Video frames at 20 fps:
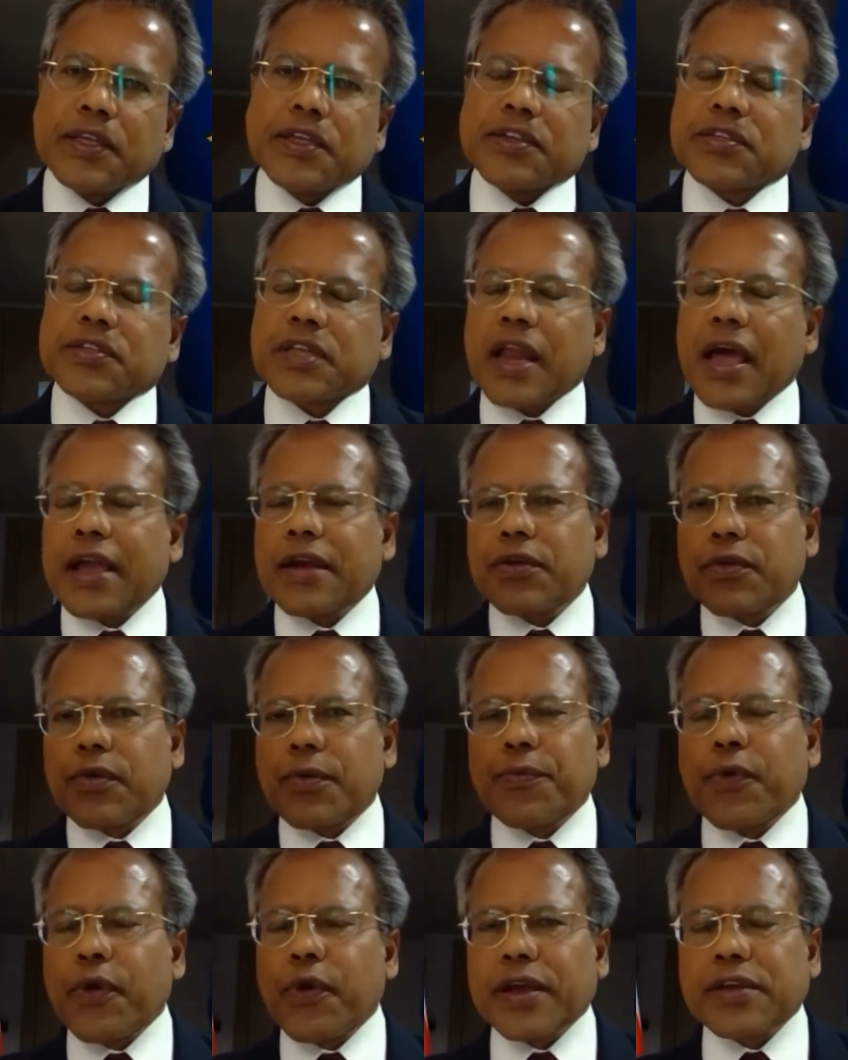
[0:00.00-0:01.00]
just like
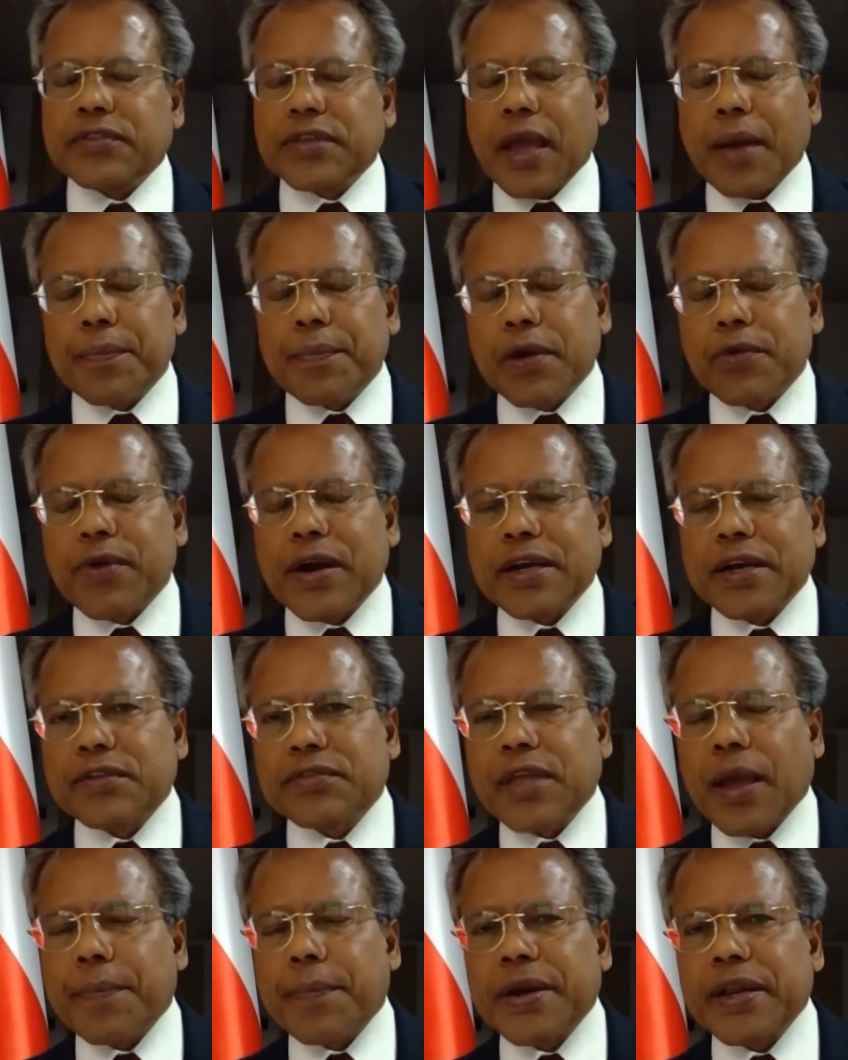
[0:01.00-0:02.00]
uh, for example what
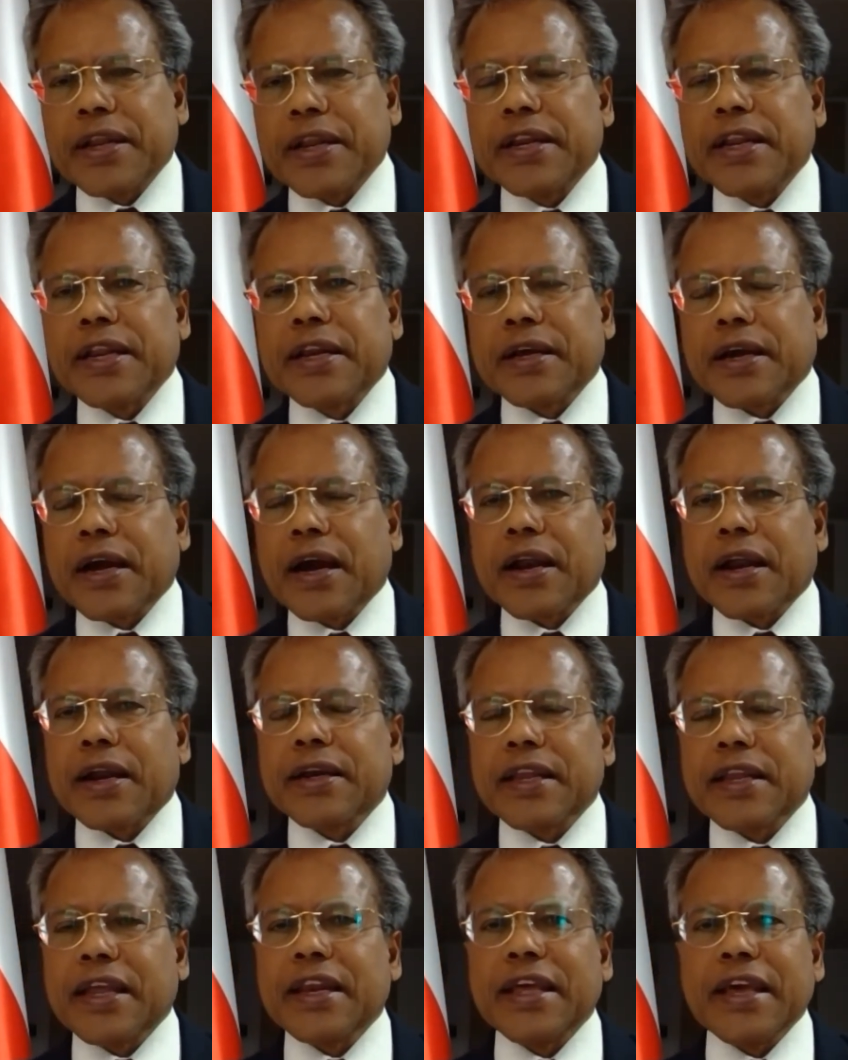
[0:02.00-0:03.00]
is happening in
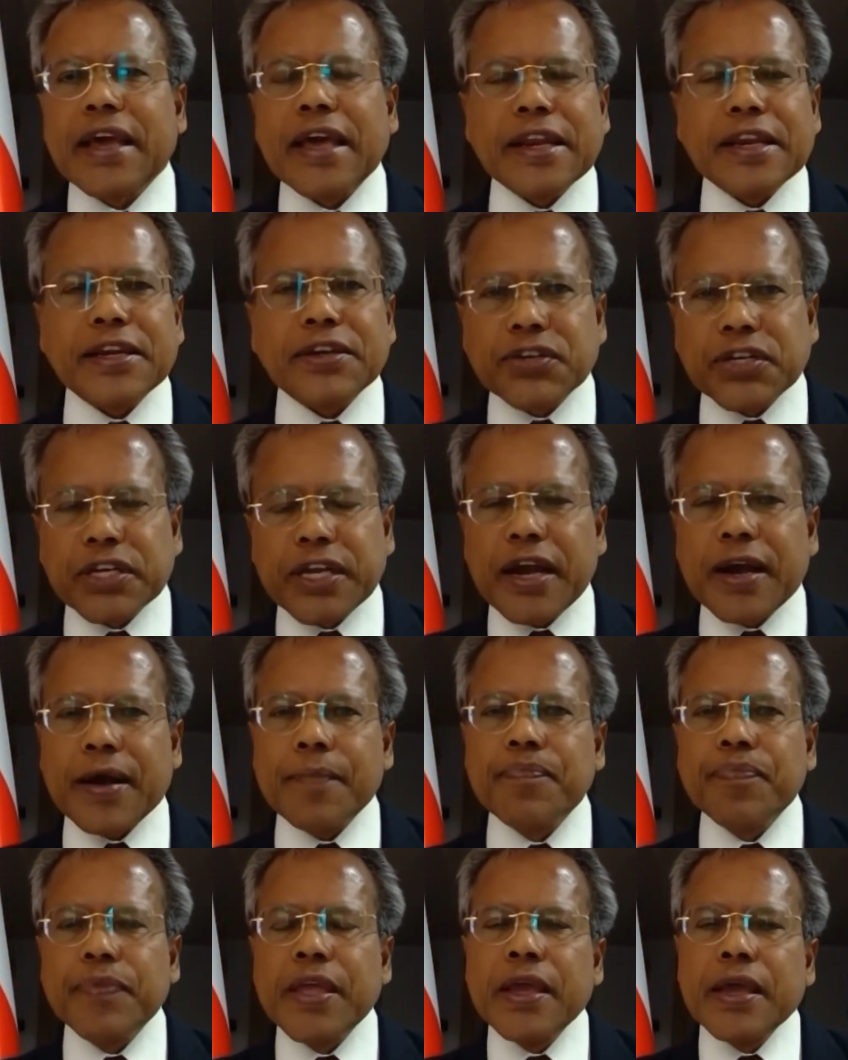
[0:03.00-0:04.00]
current in
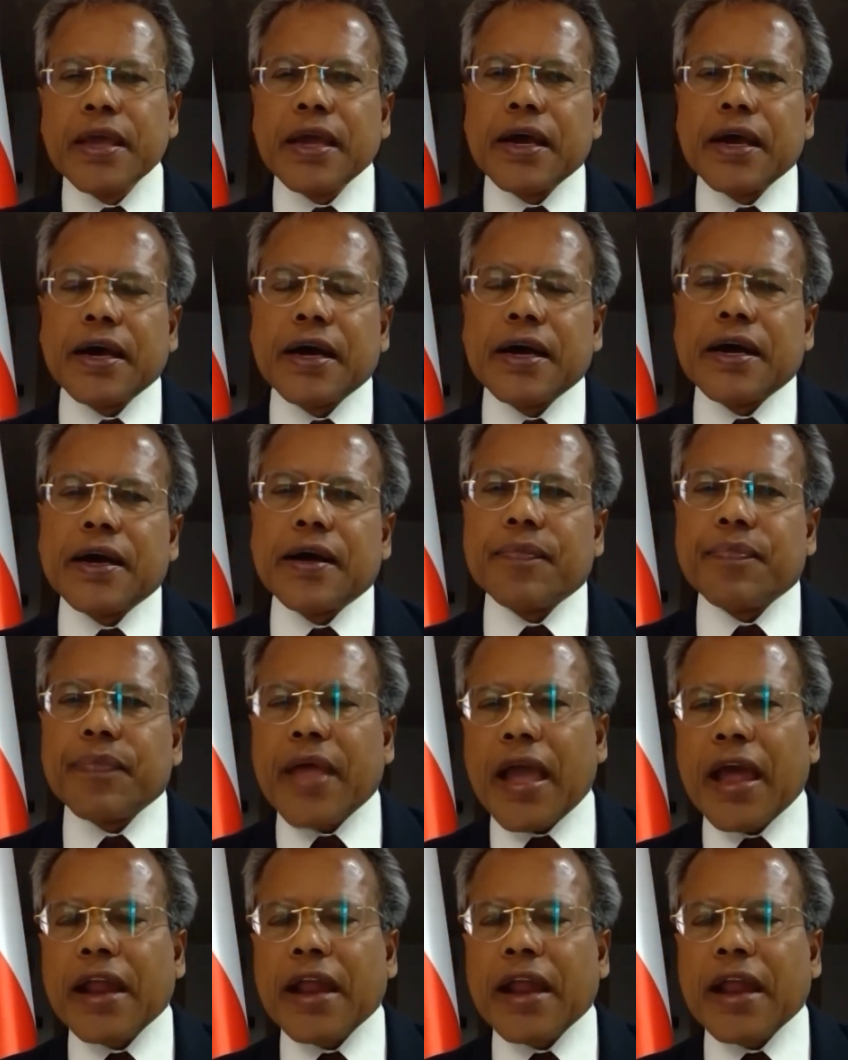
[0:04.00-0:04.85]
eritrea uh,